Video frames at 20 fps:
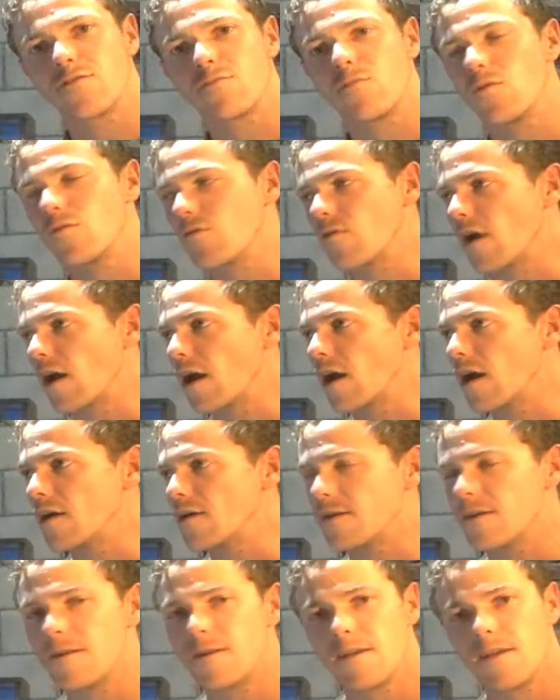move around
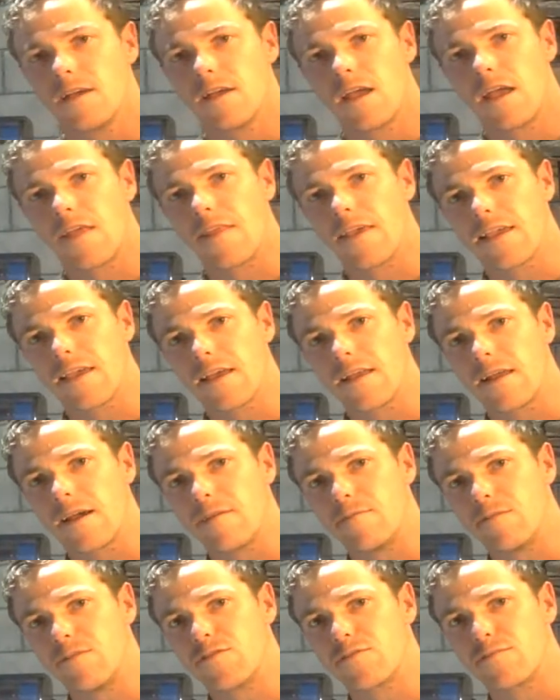and they get
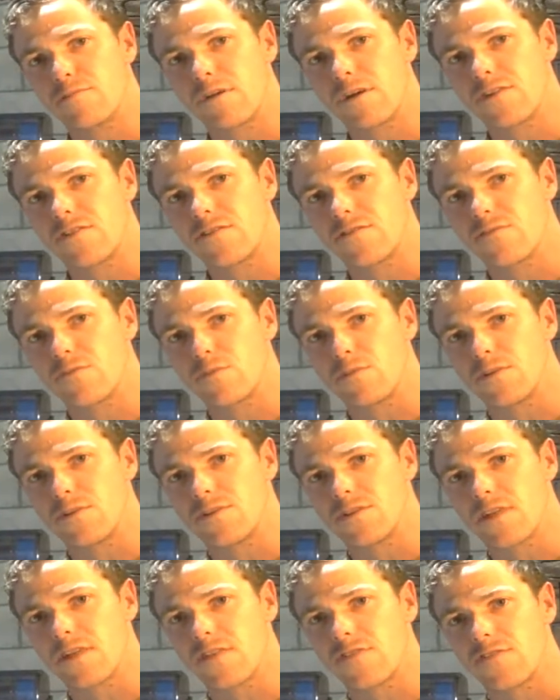inspiration from each
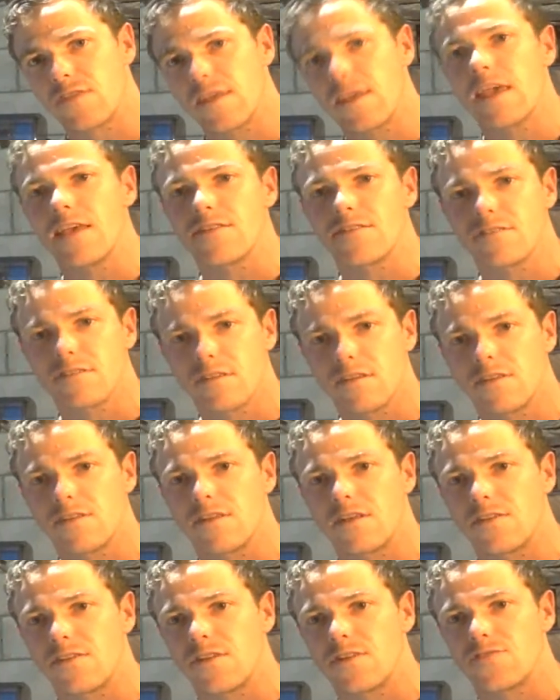other. So yes,
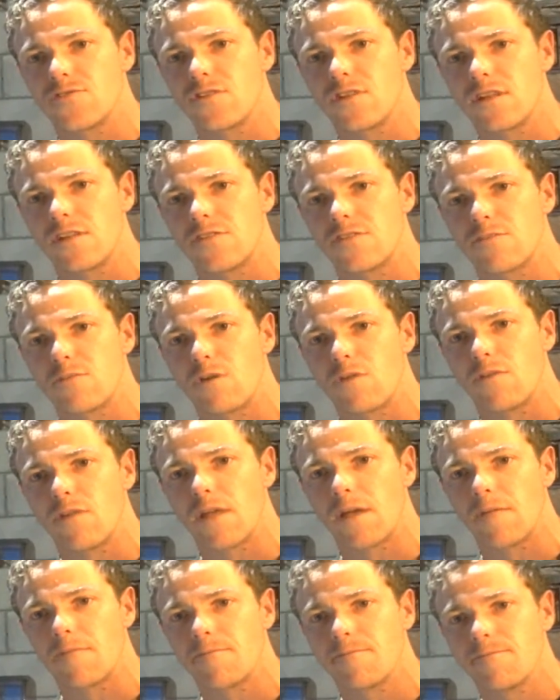there's certainly some overlap.
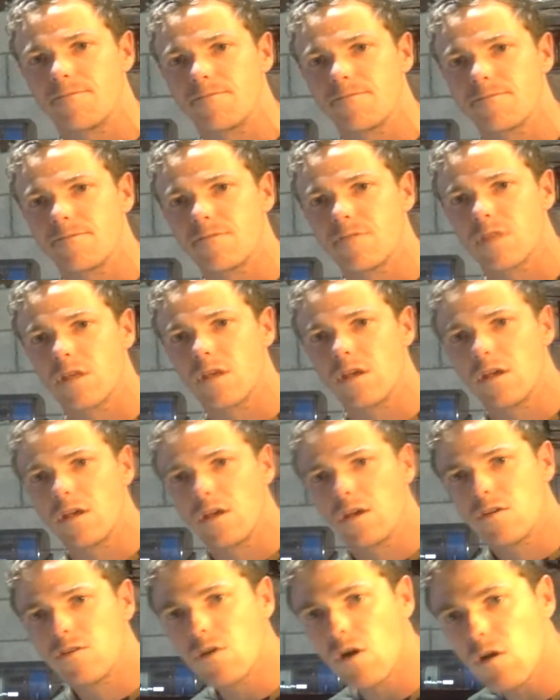
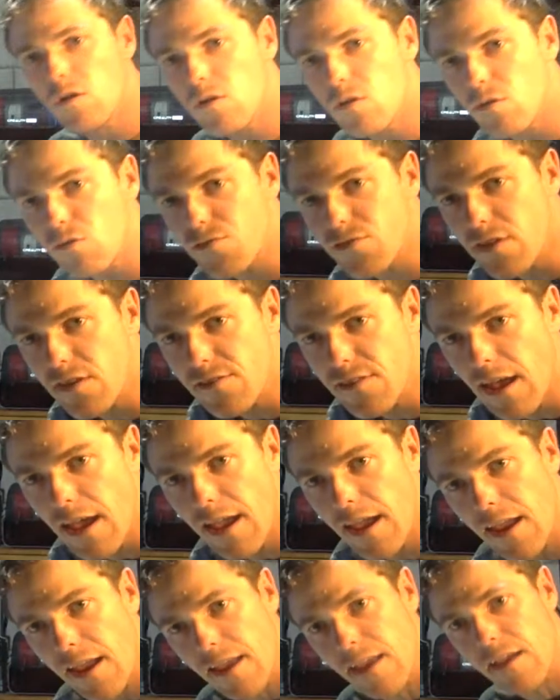Yol says,
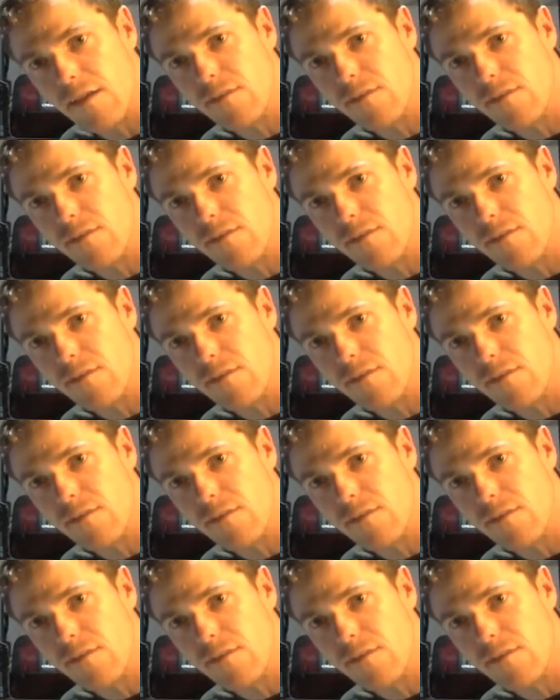"Hey,